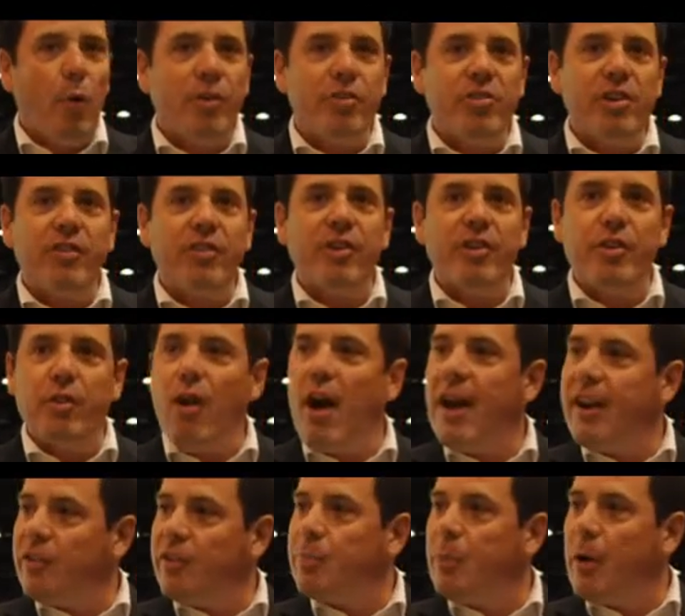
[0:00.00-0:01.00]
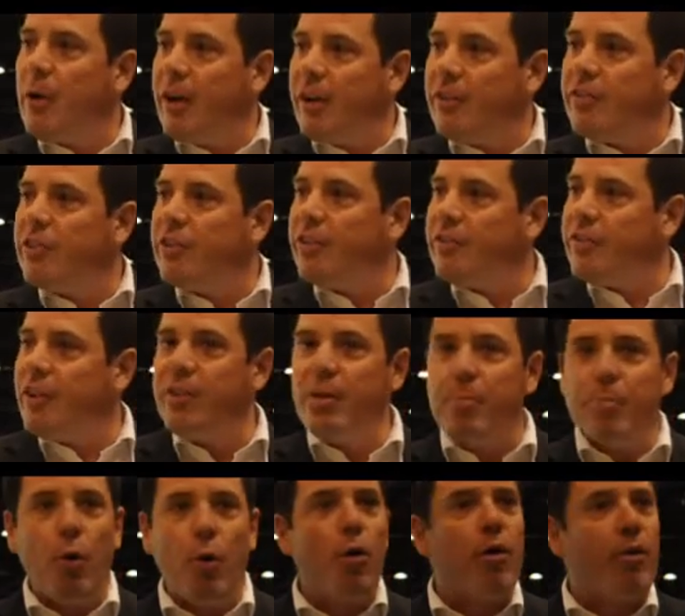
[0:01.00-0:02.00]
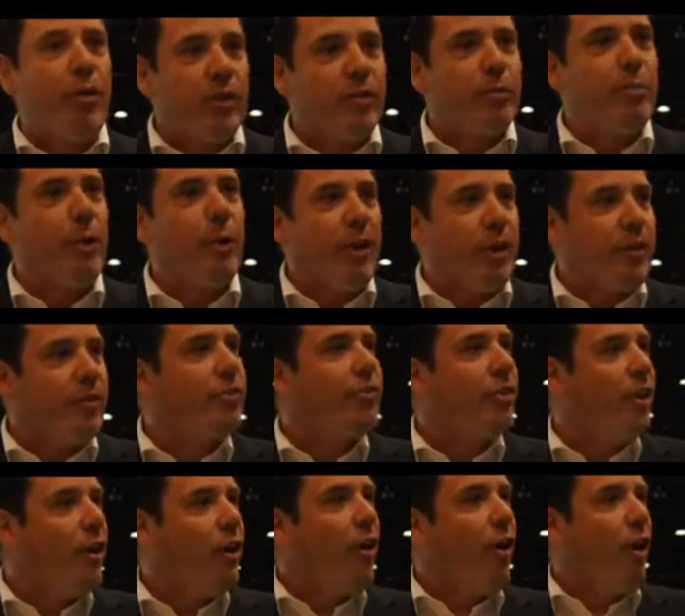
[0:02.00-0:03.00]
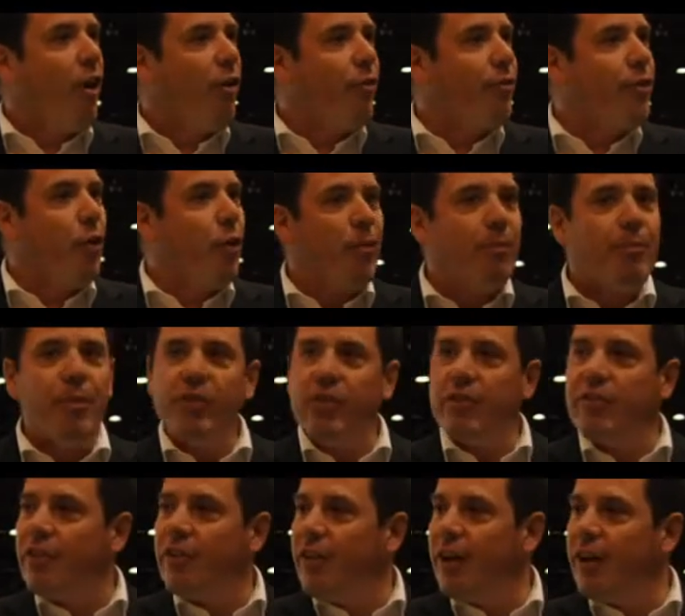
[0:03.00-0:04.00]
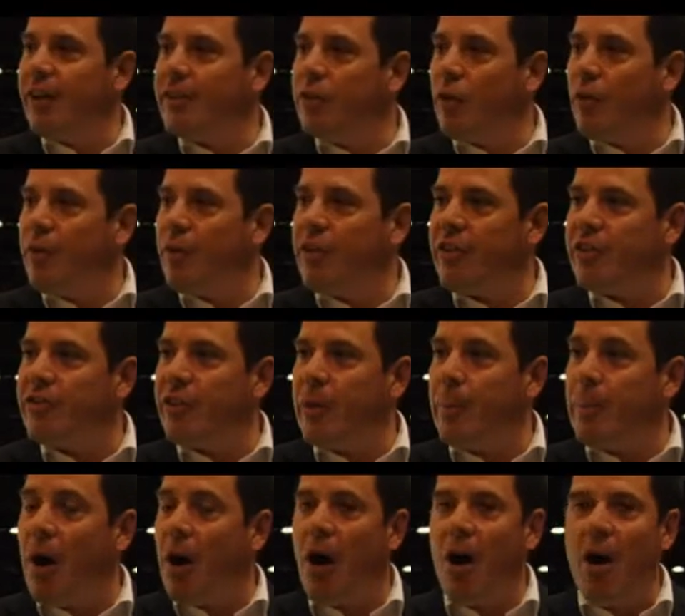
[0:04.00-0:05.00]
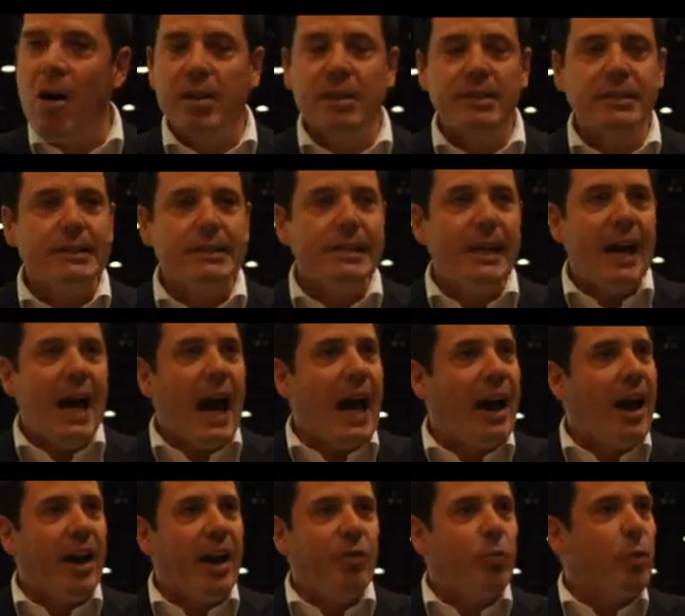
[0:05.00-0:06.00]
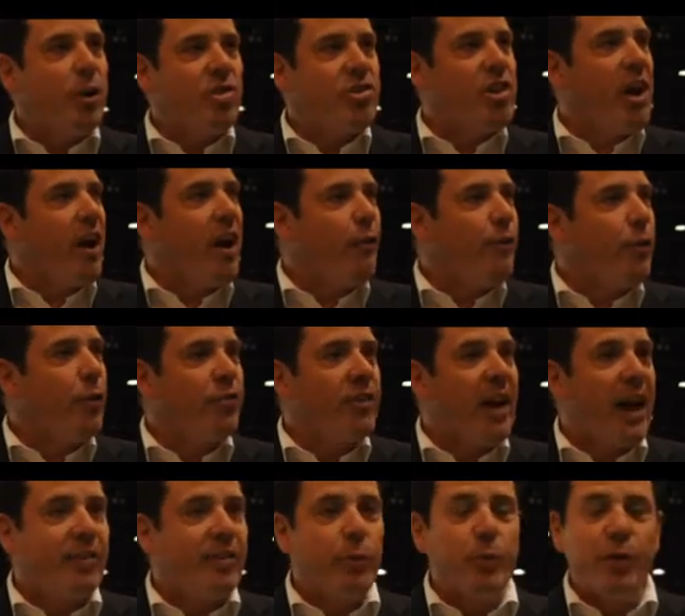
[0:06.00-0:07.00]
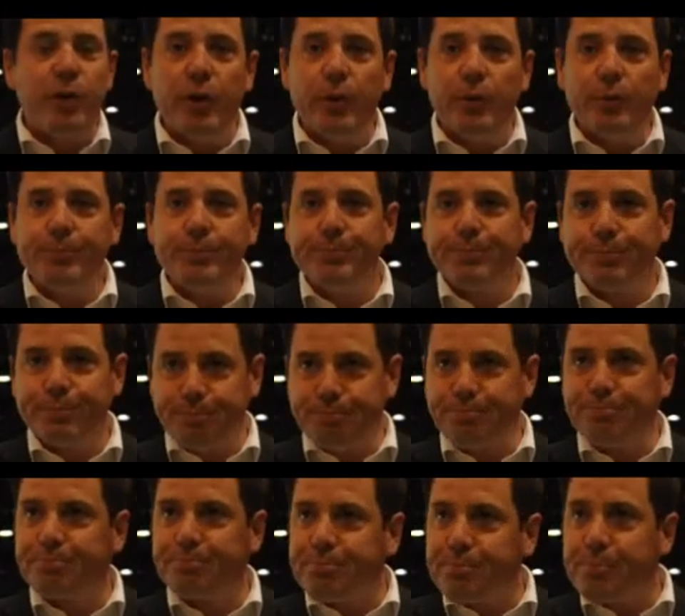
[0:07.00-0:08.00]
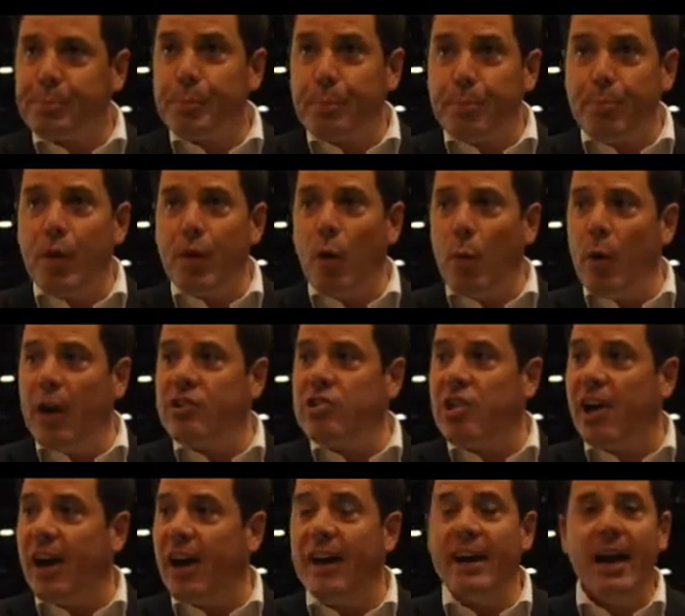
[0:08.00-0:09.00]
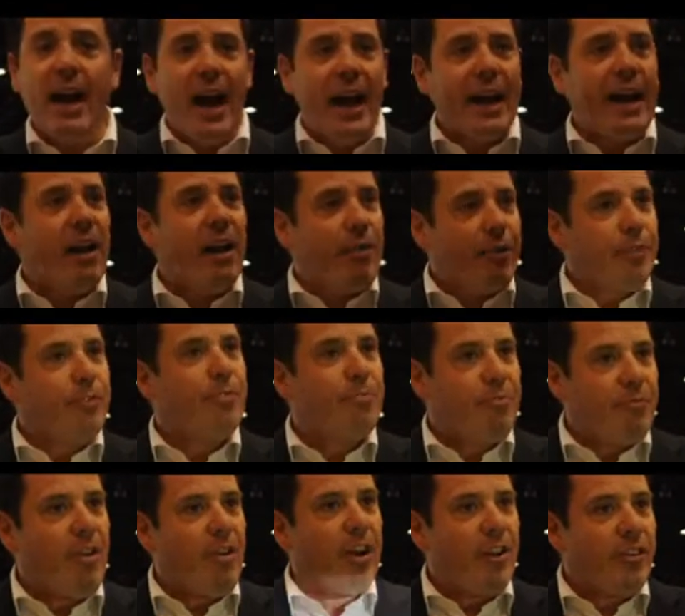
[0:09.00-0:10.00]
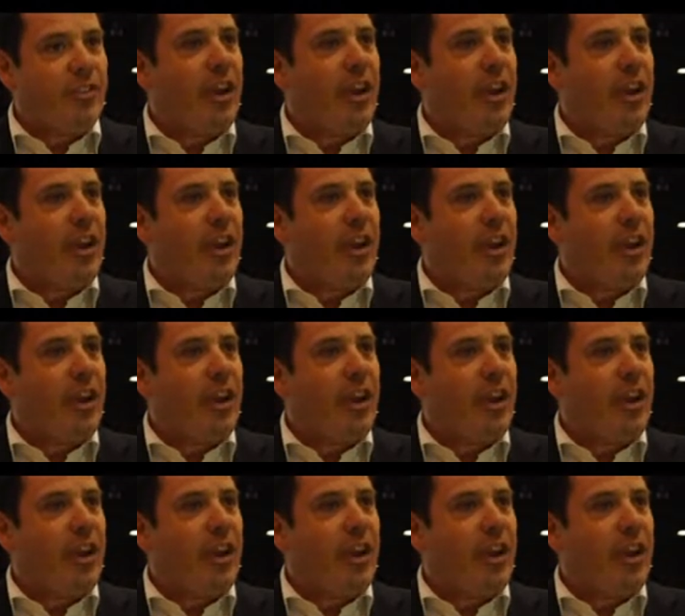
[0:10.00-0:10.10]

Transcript: just in the ride experience. It's in the broader experience of your visit to the park. And I just want to share a few stats with you, which are kind of front and